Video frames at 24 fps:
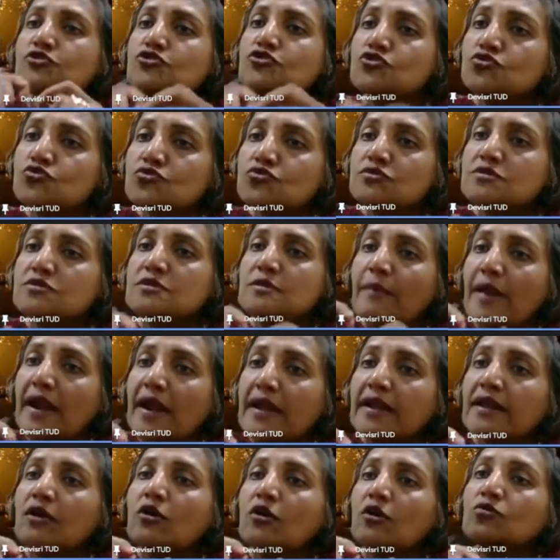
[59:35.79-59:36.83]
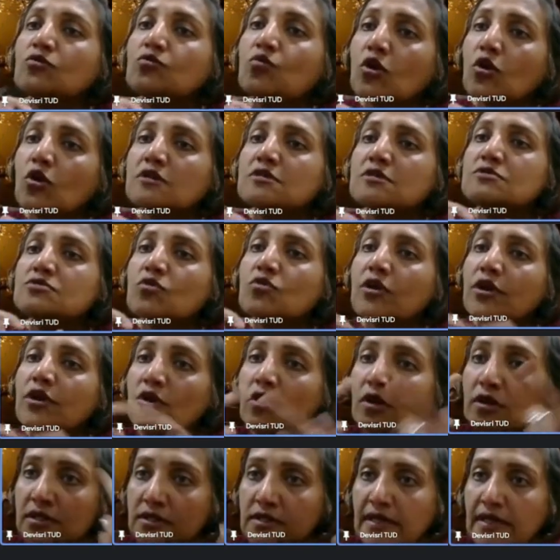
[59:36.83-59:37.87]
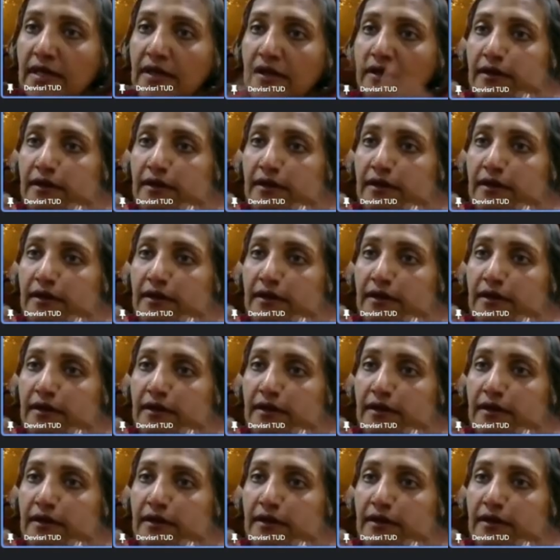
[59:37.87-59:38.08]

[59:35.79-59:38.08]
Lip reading: choose depending on what is going on in their